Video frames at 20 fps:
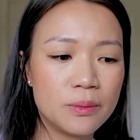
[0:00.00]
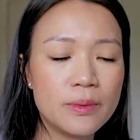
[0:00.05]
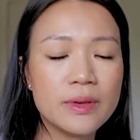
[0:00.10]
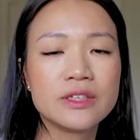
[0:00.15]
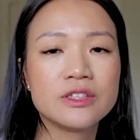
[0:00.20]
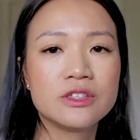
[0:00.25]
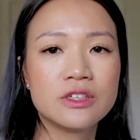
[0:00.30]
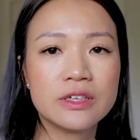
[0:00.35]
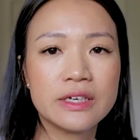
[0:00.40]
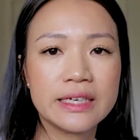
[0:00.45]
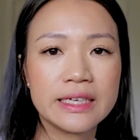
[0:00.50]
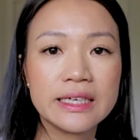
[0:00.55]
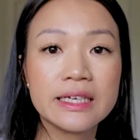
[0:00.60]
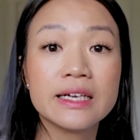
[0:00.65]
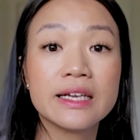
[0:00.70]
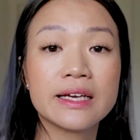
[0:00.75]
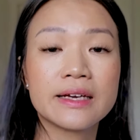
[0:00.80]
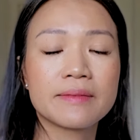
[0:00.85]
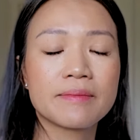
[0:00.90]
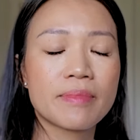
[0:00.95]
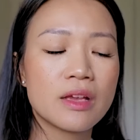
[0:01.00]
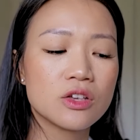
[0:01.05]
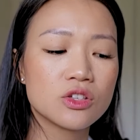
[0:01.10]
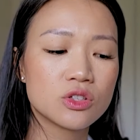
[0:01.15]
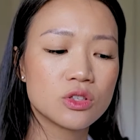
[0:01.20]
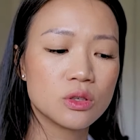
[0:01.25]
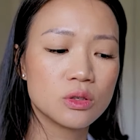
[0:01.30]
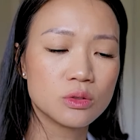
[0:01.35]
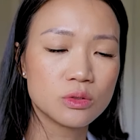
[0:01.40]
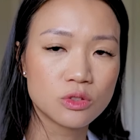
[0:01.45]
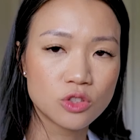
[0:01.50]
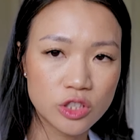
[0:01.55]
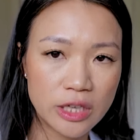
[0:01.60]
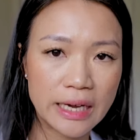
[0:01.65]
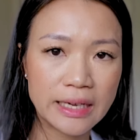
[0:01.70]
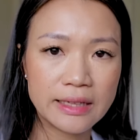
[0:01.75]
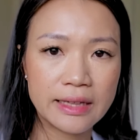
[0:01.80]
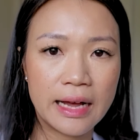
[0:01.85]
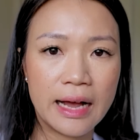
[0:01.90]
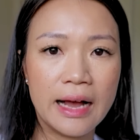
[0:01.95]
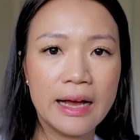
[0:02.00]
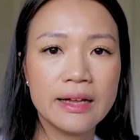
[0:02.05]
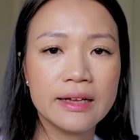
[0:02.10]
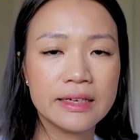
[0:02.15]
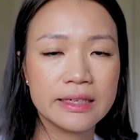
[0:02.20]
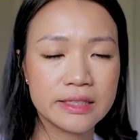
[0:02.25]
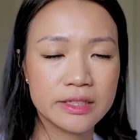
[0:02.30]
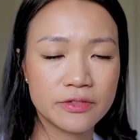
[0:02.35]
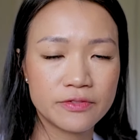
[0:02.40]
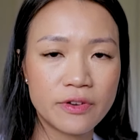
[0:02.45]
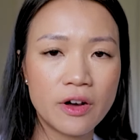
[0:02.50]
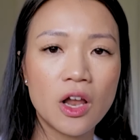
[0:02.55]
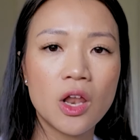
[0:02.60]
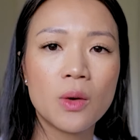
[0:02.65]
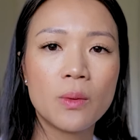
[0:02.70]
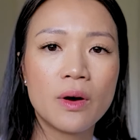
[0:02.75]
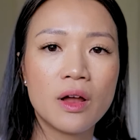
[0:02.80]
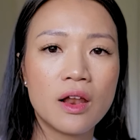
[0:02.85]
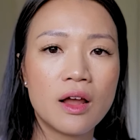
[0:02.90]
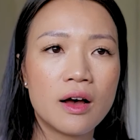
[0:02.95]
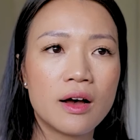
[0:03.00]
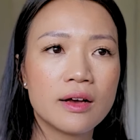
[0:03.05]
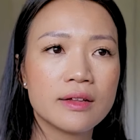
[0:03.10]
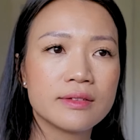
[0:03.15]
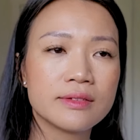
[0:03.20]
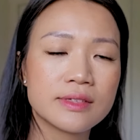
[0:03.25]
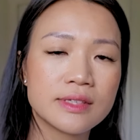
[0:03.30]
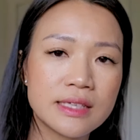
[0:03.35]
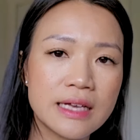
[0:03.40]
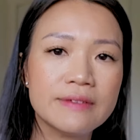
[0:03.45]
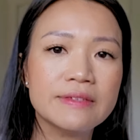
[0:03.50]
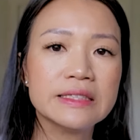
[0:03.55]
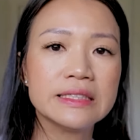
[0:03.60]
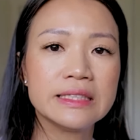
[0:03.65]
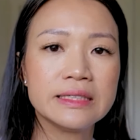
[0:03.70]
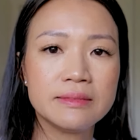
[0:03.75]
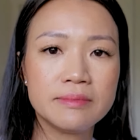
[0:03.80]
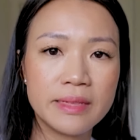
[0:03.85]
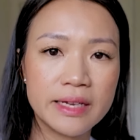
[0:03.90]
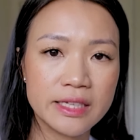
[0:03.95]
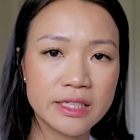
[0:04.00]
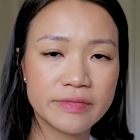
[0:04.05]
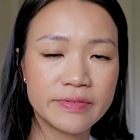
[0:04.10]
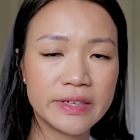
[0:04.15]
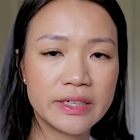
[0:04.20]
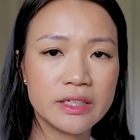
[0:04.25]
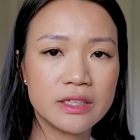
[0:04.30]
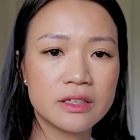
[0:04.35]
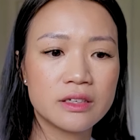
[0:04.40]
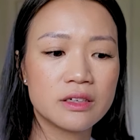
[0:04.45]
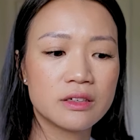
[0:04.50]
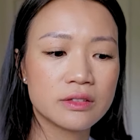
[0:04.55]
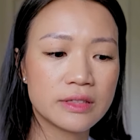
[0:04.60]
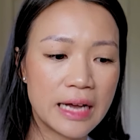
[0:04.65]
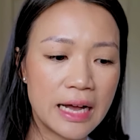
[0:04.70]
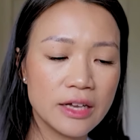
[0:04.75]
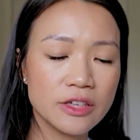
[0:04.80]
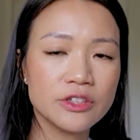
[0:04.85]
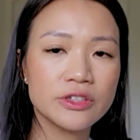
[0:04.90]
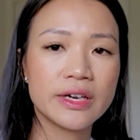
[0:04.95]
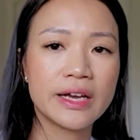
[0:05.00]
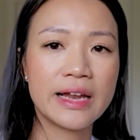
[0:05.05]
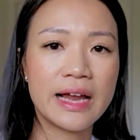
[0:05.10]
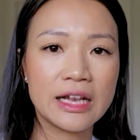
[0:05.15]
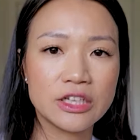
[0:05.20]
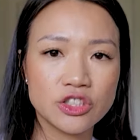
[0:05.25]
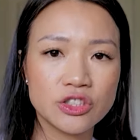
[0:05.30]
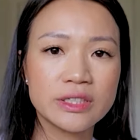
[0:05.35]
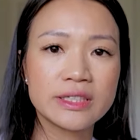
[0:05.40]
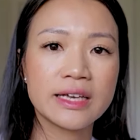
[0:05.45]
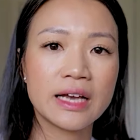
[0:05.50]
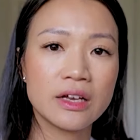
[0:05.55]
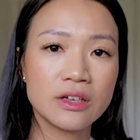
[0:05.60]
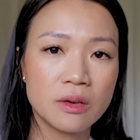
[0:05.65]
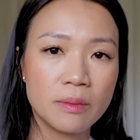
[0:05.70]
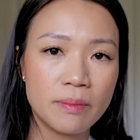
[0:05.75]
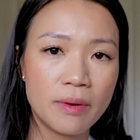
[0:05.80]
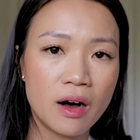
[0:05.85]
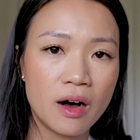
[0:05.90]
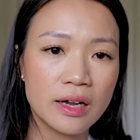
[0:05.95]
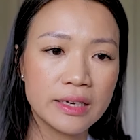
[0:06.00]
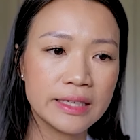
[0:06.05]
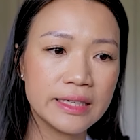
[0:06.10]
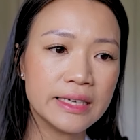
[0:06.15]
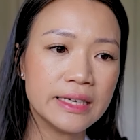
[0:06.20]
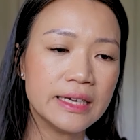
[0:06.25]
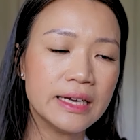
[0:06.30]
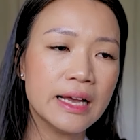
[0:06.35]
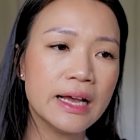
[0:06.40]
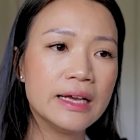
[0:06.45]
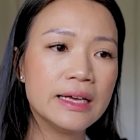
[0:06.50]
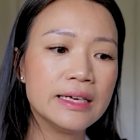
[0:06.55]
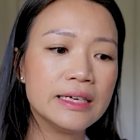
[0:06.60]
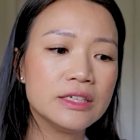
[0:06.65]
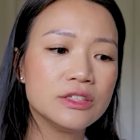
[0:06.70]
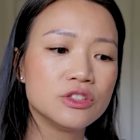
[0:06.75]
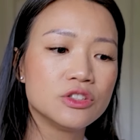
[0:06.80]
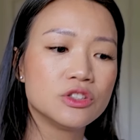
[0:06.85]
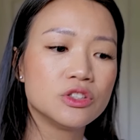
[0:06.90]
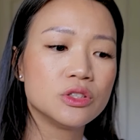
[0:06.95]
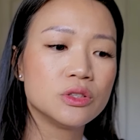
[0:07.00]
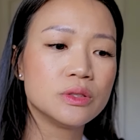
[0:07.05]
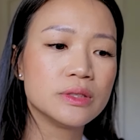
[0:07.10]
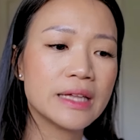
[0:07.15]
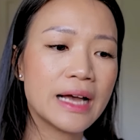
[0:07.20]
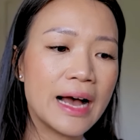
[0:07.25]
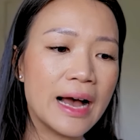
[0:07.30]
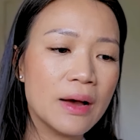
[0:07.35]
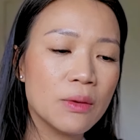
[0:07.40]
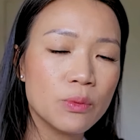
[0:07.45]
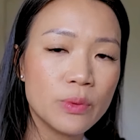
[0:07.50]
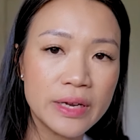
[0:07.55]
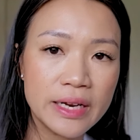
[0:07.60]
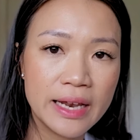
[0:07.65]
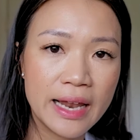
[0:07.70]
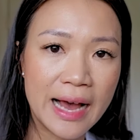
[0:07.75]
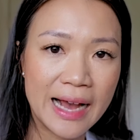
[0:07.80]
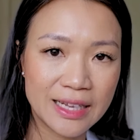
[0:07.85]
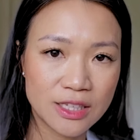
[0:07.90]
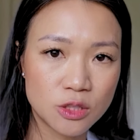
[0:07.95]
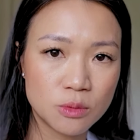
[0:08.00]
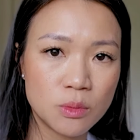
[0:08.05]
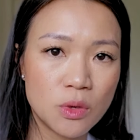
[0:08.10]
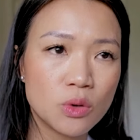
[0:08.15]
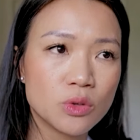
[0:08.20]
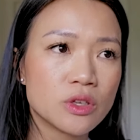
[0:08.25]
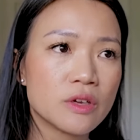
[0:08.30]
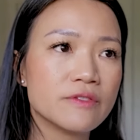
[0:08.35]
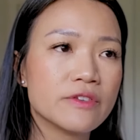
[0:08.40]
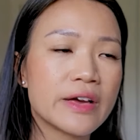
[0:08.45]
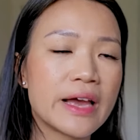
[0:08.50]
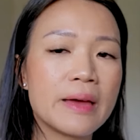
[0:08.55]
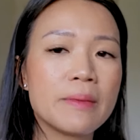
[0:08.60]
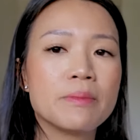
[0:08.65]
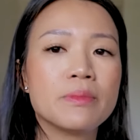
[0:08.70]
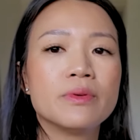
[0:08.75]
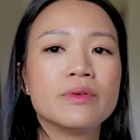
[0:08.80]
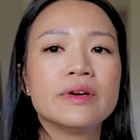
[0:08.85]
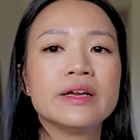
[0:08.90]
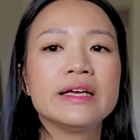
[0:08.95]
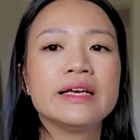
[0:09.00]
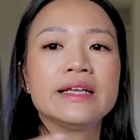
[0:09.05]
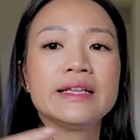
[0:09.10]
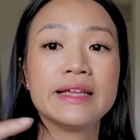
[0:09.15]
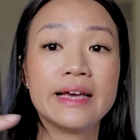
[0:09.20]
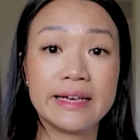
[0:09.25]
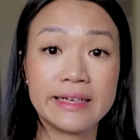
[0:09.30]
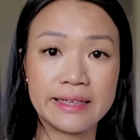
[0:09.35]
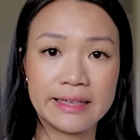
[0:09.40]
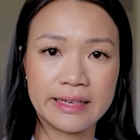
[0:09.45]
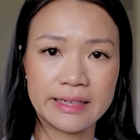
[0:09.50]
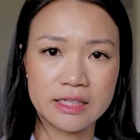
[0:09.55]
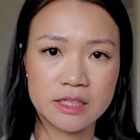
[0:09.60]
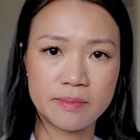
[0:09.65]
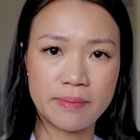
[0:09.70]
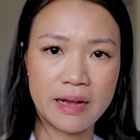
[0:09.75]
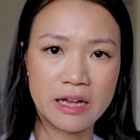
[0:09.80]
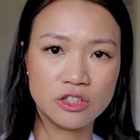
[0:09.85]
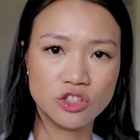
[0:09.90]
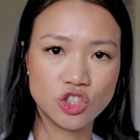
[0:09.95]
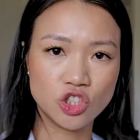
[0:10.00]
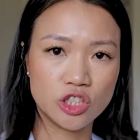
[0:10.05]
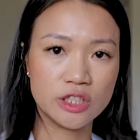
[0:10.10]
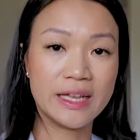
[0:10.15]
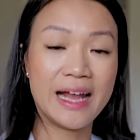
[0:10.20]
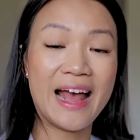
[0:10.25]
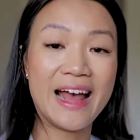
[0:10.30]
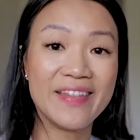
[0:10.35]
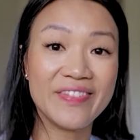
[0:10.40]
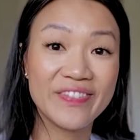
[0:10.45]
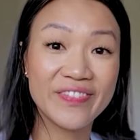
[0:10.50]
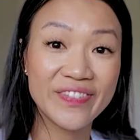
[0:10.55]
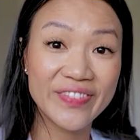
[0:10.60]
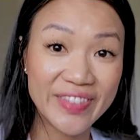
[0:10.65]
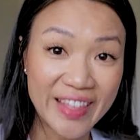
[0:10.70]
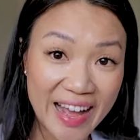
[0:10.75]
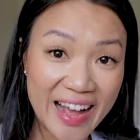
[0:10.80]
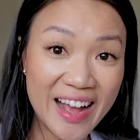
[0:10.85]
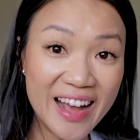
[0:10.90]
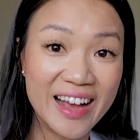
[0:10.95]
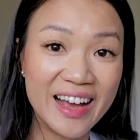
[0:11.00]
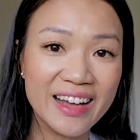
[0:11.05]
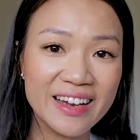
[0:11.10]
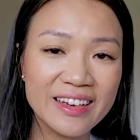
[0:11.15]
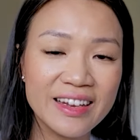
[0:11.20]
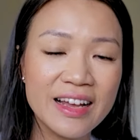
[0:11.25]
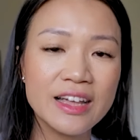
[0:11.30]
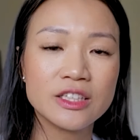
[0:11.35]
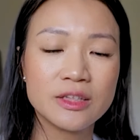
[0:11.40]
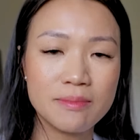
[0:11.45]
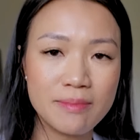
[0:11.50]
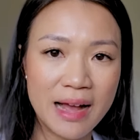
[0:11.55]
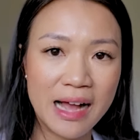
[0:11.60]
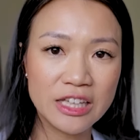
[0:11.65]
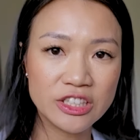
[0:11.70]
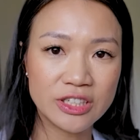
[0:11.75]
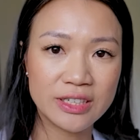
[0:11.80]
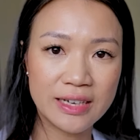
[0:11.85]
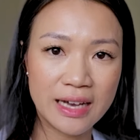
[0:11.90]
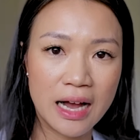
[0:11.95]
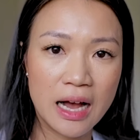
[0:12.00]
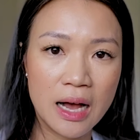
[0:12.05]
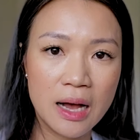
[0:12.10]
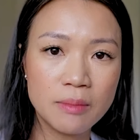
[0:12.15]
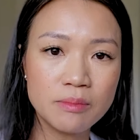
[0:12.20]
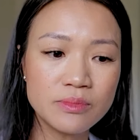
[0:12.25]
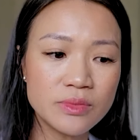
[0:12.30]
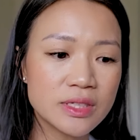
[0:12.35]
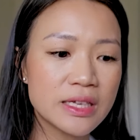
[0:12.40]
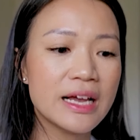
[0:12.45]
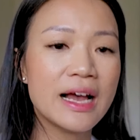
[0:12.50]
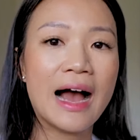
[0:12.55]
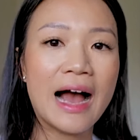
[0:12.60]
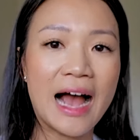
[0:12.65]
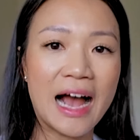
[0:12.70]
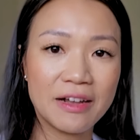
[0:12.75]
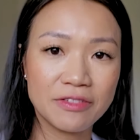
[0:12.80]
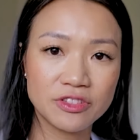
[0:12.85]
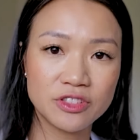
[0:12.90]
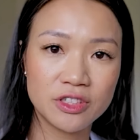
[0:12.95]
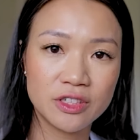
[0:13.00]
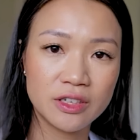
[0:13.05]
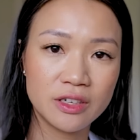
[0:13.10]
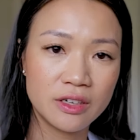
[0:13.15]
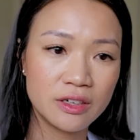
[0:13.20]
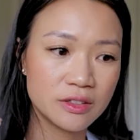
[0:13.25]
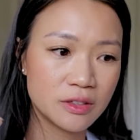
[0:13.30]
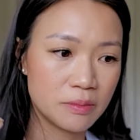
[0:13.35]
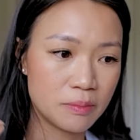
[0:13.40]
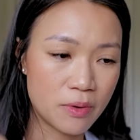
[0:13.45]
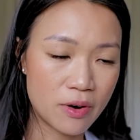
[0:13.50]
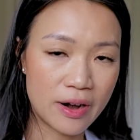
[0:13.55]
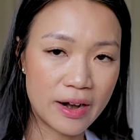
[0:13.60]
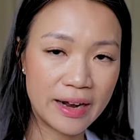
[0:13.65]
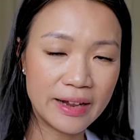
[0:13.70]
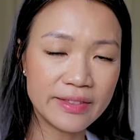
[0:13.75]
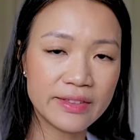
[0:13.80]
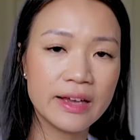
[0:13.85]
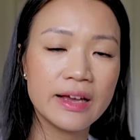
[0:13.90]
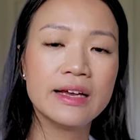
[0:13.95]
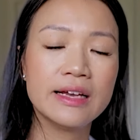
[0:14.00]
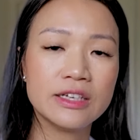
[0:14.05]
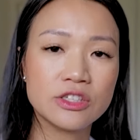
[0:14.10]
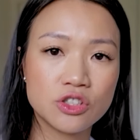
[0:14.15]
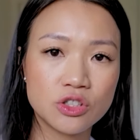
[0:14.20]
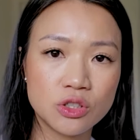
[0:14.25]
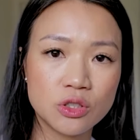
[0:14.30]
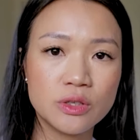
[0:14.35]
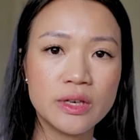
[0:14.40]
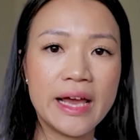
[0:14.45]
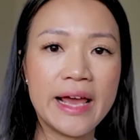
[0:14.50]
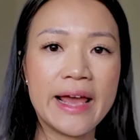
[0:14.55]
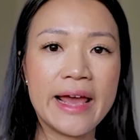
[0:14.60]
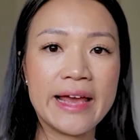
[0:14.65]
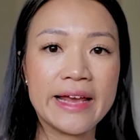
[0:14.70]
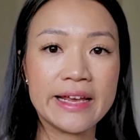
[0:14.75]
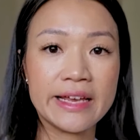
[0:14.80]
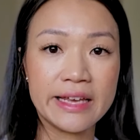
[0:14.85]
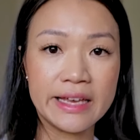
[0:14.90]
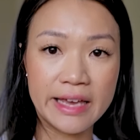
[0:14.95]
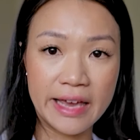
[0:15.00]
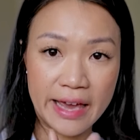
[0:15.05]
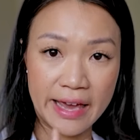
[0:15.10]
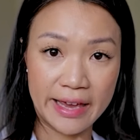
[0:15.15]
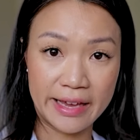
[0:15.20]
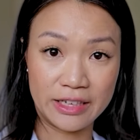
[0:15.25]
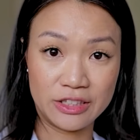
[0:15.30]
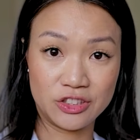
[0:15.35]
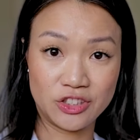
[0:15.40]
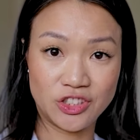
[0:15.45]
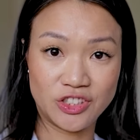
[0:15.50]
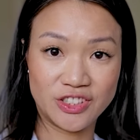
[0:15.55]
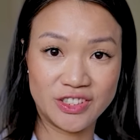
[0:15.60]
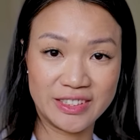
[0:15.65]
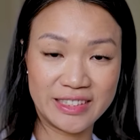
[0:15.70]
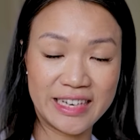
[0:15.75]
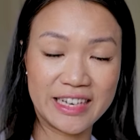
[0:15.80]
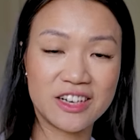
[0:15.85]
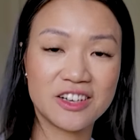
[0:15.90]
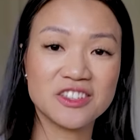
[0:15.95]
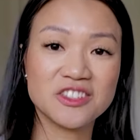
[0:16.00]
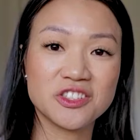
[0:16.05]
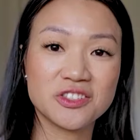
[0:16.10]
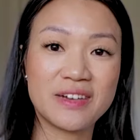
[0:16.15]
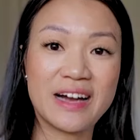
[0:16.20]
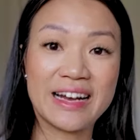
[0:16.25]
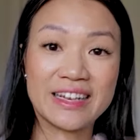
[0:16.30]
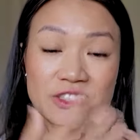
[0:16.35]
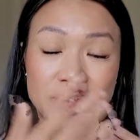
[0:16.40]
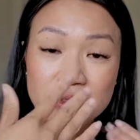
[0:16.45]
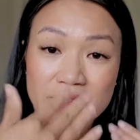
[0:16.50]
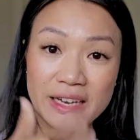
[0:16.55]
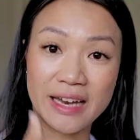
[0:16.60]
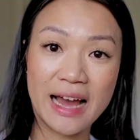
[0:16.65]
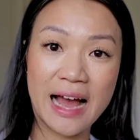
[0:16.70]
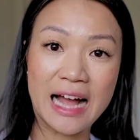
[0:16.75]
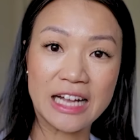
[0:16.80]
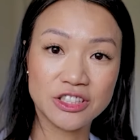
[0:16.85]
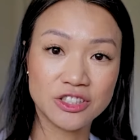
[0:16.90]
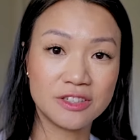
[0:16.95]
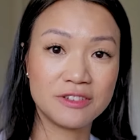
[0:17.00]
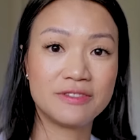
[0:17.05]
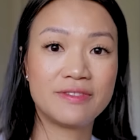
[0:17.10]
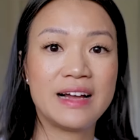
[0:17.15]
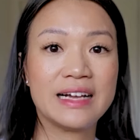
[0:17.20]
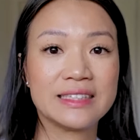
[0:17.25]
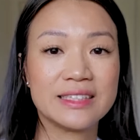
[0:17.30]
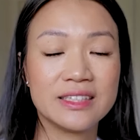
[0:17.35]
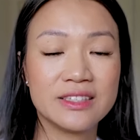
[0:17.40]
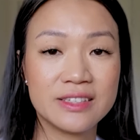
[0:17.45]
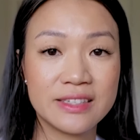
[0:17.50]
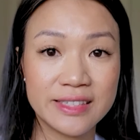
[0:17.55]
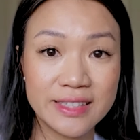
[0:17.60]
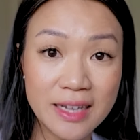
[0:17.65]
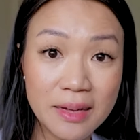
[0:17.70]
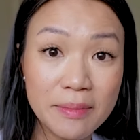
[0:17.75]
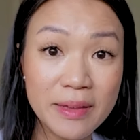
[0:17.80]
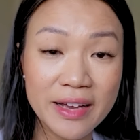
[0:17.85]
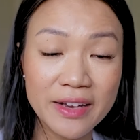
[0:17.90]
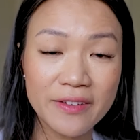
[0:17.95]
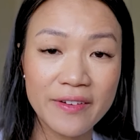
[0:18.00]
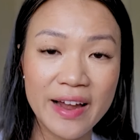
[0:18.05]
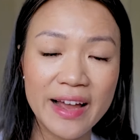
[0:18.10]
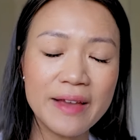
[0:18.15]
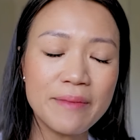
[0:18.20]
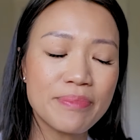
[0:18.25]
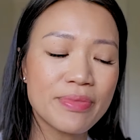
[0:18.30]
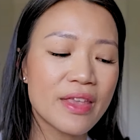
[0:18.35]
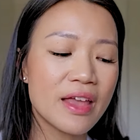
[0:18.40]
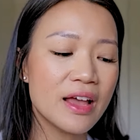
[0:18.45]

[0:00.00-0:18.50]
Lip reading: when you're healing. So check that. It's a follow along 17 minutes video that you can actually get your body into that relaxed mode of breathing and expansion. And then the magic comes after the breath is to engage and contract, so you can actually flatten your stomach, right?